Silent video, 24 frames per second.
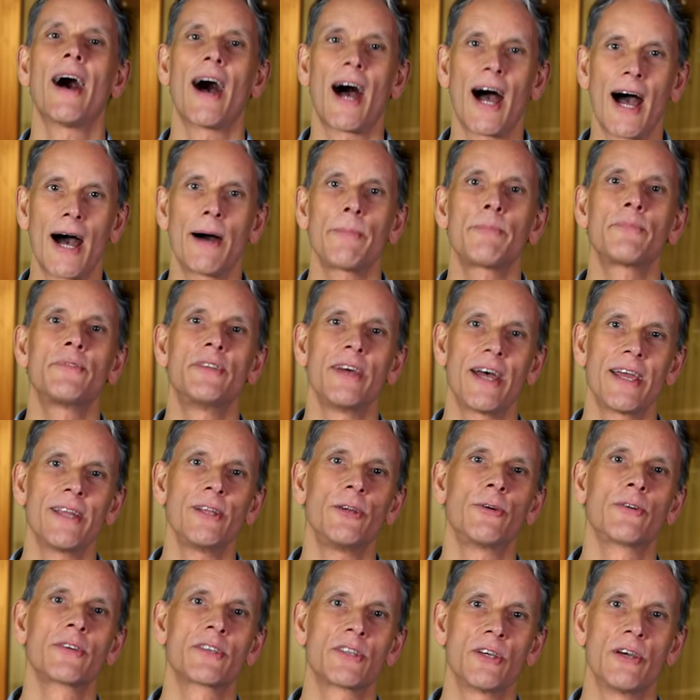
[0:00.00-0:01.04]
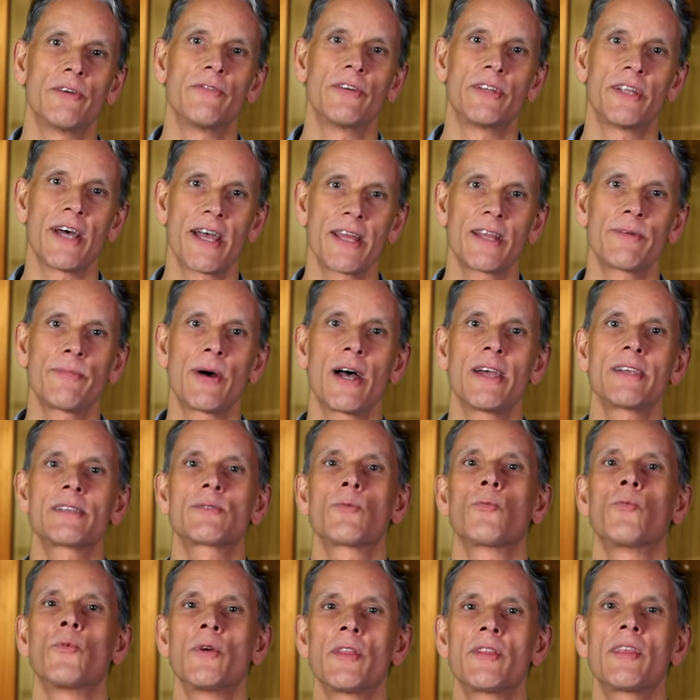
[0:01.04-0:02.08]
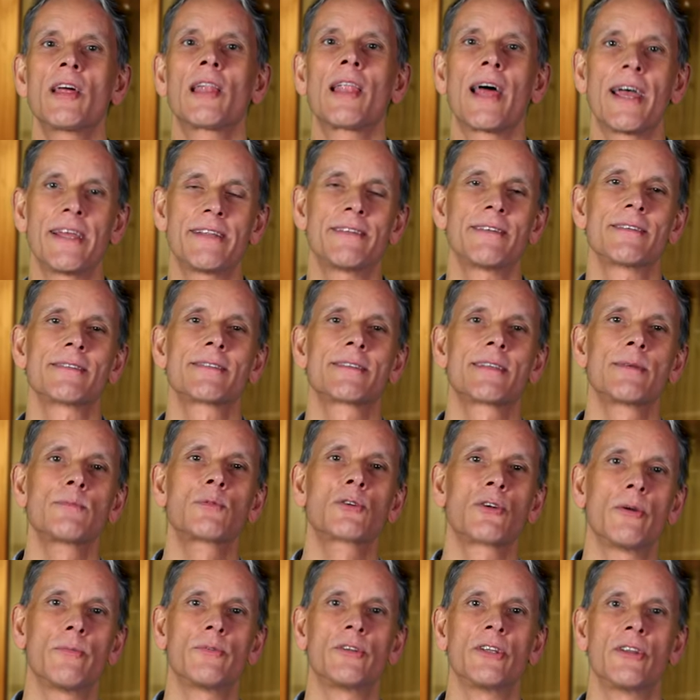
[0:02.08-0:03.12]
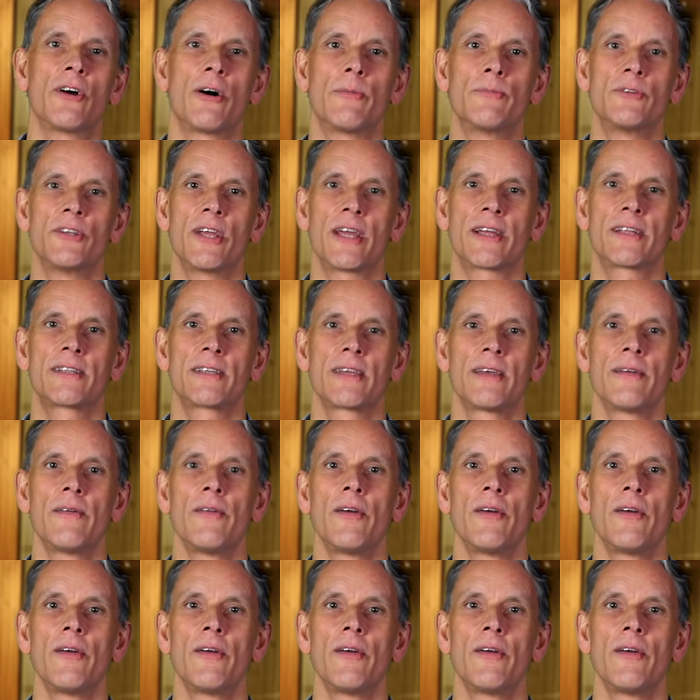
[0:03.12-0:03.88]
update your server database with the latest subscription object.